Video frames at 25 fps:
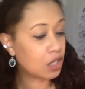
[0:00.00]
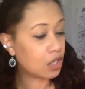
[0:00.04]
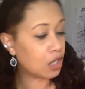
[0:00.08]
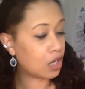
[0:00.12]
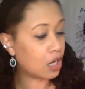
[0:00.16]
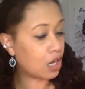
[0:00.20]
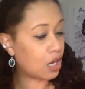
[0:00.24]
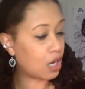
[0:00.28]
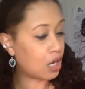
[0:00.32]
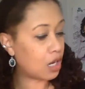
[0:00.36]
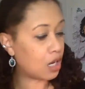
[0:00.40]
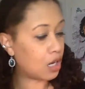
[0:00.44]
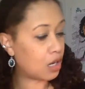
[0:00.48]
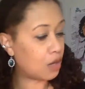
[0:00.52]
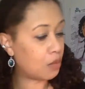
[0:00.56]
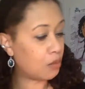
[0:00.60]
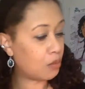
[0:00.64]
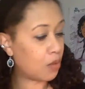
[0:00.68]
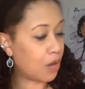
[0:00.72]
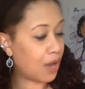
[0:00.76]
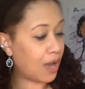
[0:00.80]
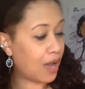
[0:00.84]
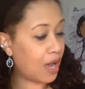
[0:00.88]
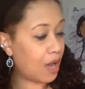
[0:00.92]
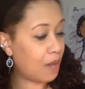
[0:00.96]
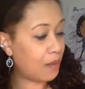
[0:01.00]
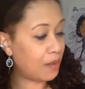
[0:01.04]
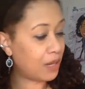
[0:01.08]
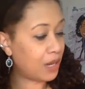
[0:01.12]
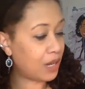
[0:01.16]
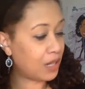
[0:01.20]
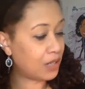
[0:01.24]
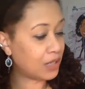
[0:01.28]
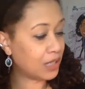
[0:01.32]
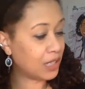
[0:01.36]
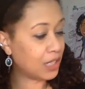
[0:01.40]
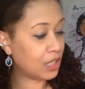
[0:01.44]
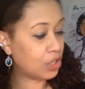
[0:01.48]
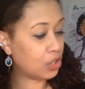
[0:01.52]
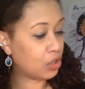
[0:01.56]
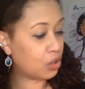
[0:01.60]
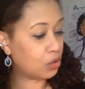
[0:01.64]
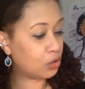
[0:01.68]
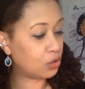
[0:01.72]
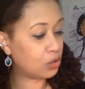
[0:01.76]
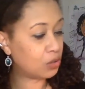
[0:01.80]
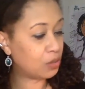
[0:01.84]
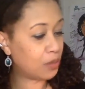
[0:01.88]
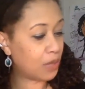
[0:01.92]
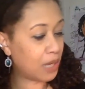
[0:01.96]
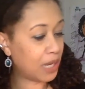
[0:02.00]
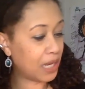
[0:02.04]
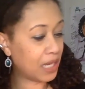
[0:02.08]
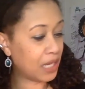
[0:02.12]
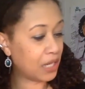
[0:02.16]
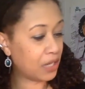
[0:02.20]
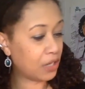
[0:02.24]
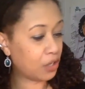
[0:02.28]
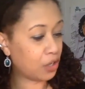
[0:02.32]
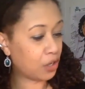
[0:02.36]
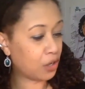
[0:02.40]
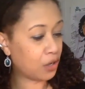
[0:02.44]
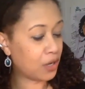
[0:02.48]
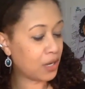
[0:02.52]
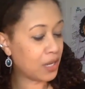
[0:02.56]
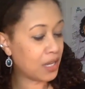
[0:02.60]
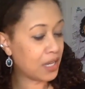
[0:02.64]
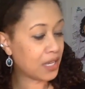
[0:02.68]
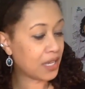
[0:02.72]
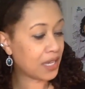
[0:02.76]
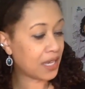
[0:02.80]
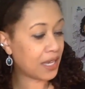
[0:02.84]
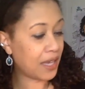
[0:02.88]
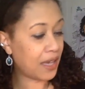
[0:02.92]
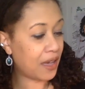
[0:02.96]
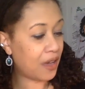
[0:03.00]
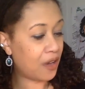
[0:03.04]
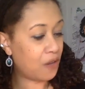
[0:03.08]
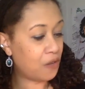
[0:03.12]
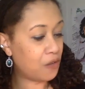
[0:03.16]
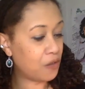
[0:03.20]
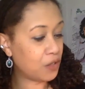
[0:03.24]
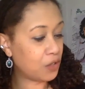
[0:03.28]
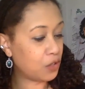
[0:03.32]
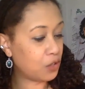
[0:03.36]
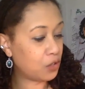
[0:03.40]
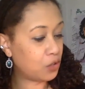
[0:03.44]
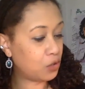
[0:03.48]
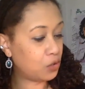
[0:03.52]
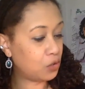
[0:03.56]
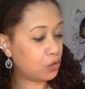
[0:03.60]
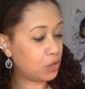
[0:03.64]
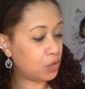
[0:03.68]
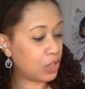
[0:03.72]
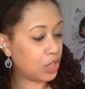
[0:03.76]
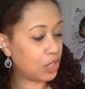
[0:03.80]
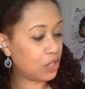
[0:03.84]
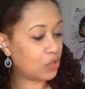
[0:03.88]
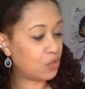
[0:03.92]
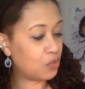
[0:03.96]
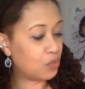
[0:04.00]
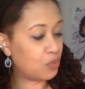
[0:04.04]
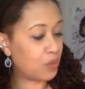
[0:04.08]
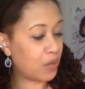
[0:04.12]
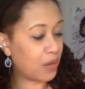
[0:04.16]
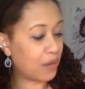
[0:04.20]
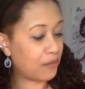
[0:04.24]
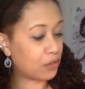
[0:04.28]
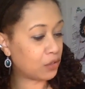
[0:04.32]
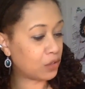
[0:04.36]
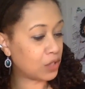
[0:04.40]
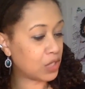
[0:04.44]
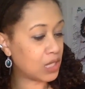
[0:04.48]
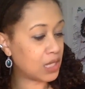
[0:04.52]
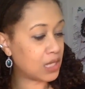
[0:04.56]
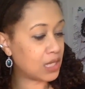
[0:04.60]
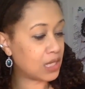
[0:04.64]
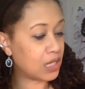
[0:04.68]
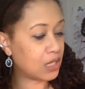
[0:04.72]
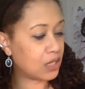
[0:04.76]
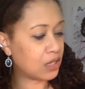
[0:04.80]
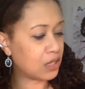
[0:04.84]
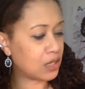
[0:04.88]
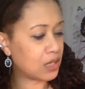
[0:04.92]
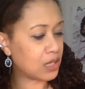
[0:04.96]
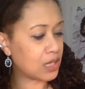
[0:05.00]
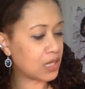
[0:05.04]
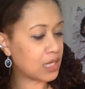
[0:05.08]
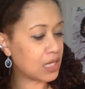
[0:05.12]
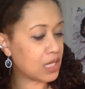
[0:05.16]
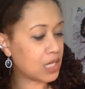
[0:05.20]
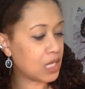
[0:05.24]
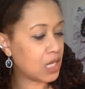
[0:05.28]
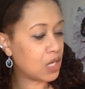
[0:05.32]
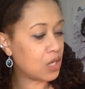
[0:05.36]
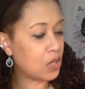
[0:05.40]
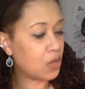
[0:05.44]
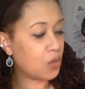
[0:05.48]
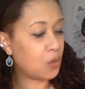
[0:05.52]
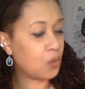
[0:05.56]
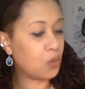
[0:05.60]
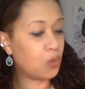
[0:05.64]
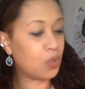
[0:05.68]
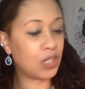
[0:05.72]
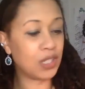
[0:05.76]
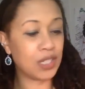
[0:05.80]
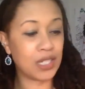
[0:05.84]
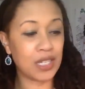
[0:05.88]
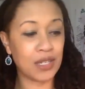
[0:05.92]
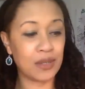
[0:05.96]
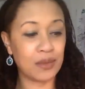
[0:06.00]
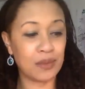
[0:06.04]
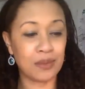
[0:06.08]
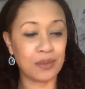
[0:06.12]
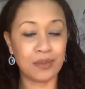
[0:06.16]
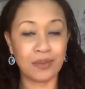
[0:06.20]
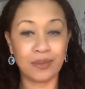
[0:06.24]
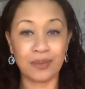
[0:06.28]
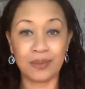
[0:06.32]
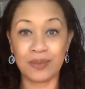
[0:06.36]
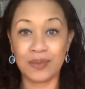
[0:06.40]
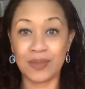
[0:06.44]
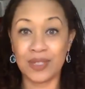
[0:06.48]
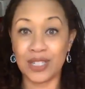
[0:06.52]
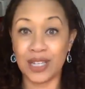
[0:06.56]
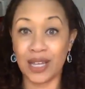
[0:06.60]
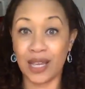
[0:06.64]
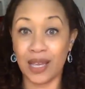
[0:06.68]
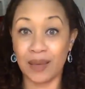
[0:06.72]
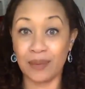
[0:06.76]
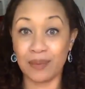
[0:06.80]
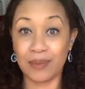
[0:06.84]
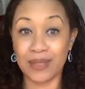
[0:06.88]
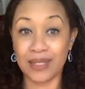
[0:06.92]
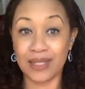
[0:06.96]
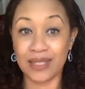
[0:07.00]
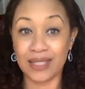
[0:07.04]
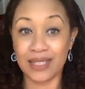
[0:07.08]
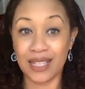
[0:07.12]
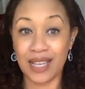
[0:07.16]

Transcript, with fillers: Uh, Muhammad Ali, Golda Meir, Calvin Coolidge, Beverly Sills, William James.